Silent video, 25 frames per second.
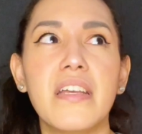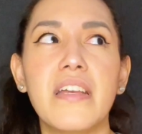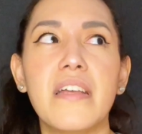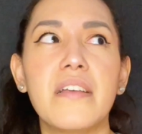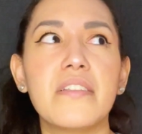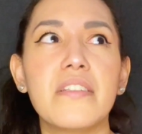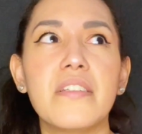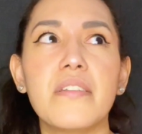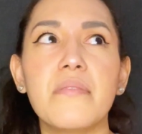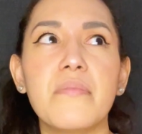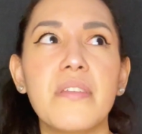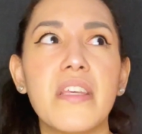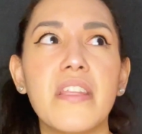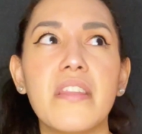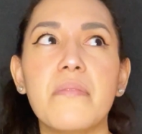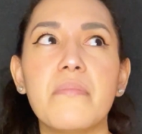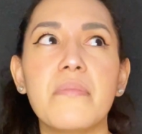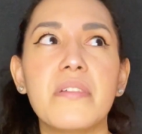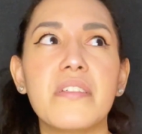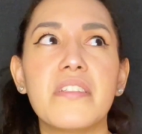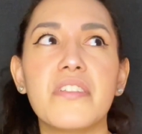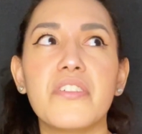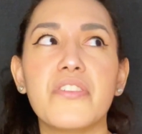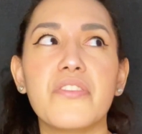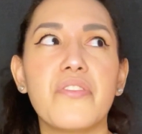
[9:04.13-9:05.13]
To me, the
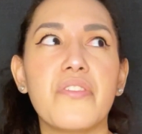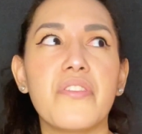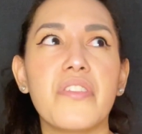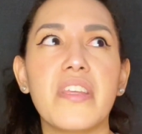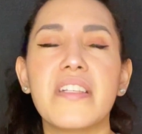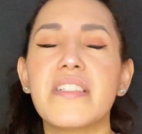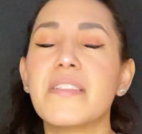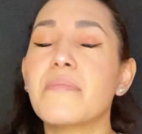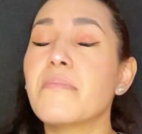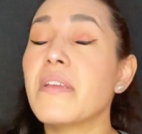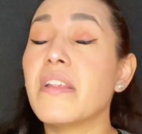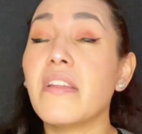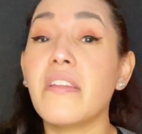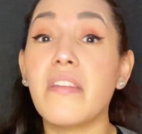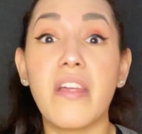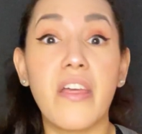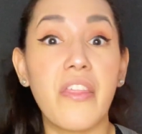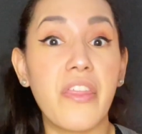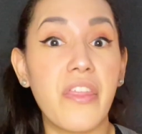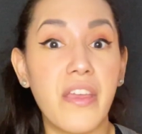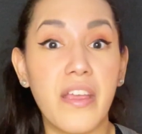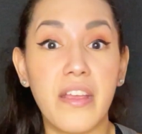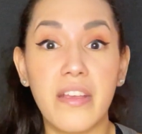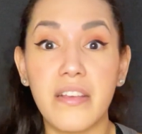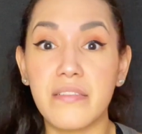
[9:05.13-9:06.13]
material things mean
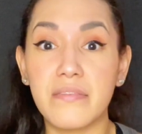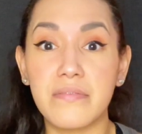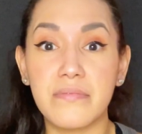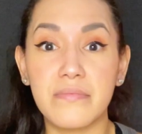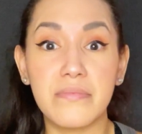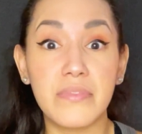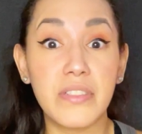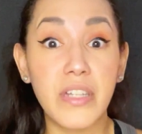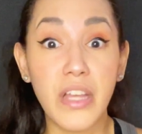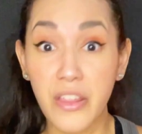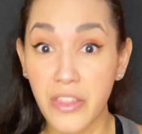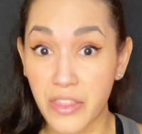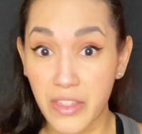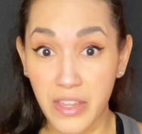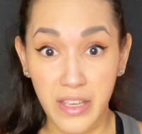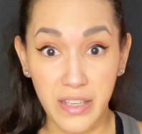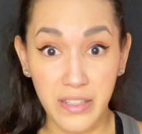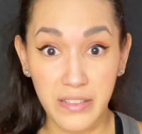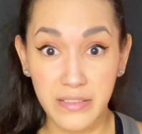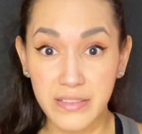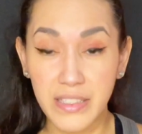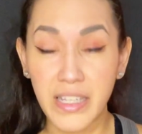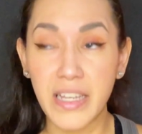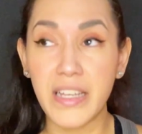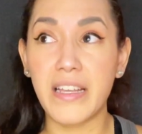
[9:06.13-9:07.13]
nothing.
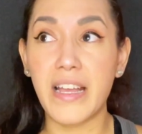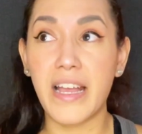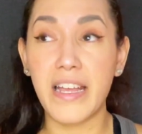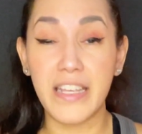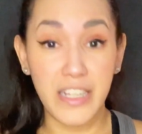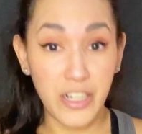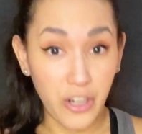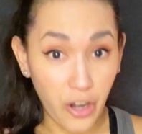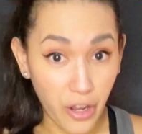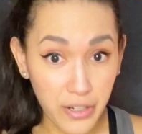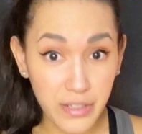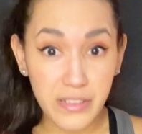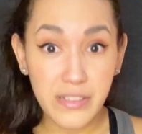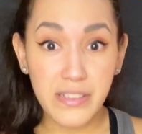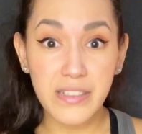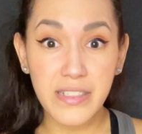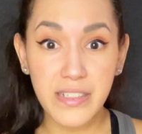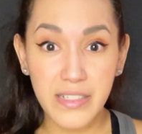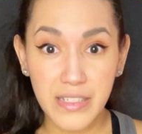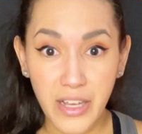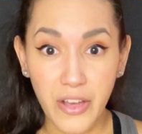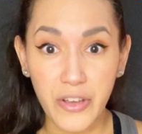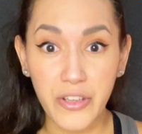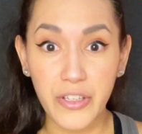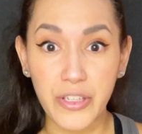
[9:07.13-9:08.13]
Like, I can honestly
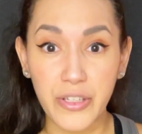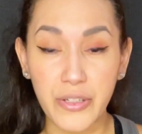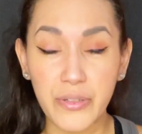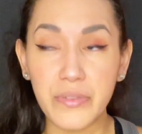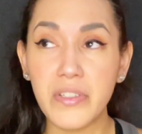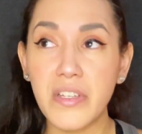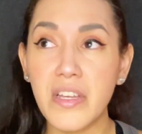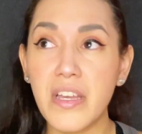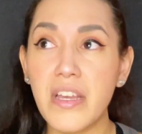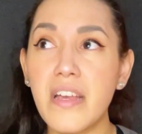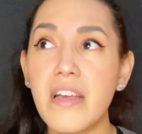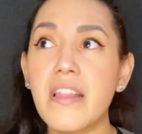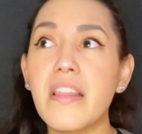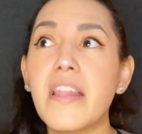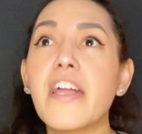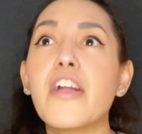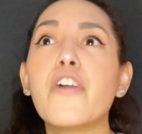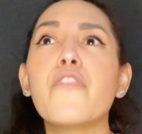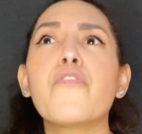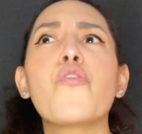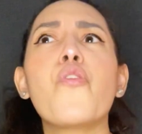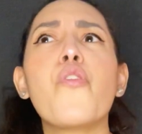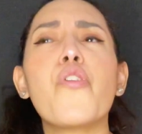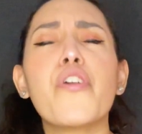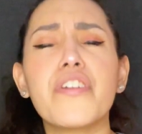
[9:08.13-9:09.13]
tell you, like,
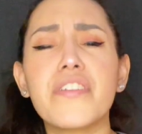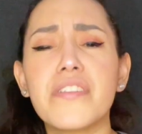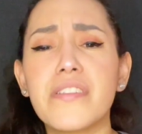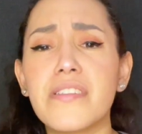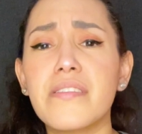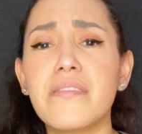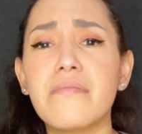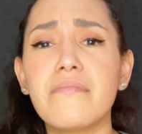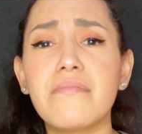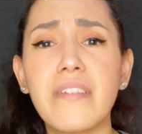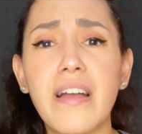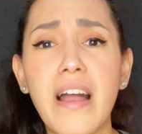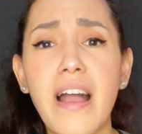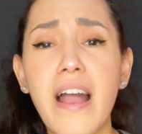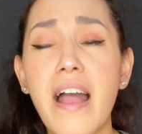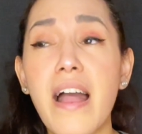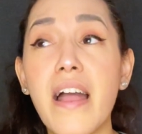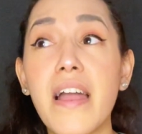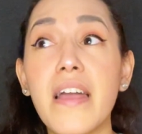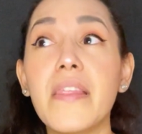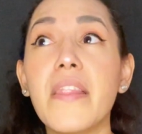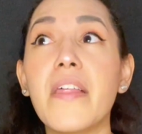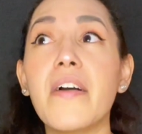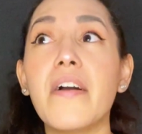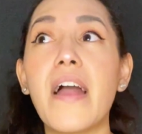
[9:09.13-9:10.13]
of course
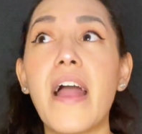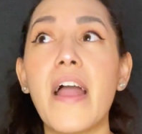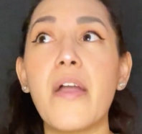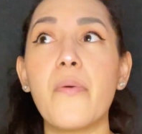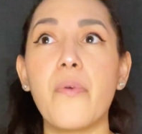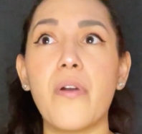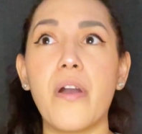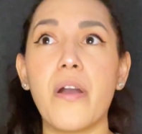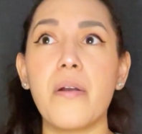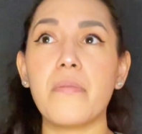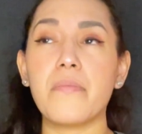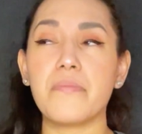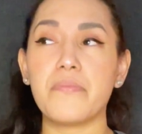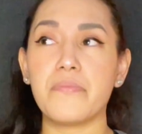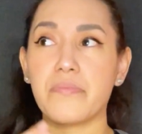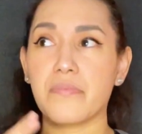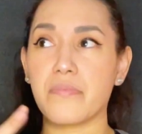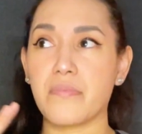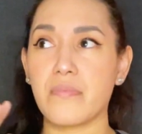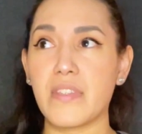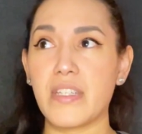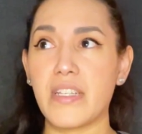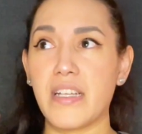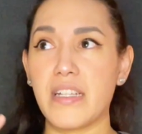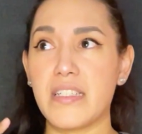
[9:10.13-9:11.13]
I want
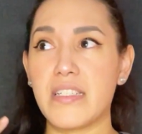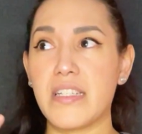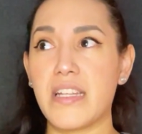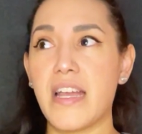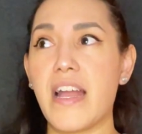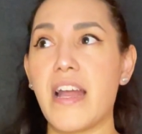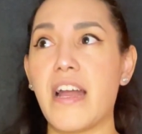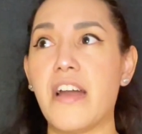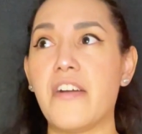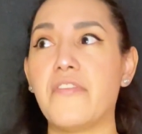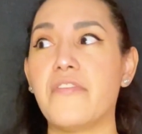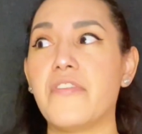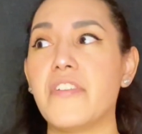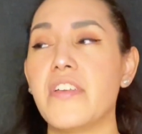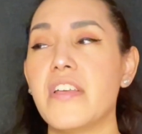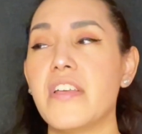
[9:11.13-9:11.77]
to have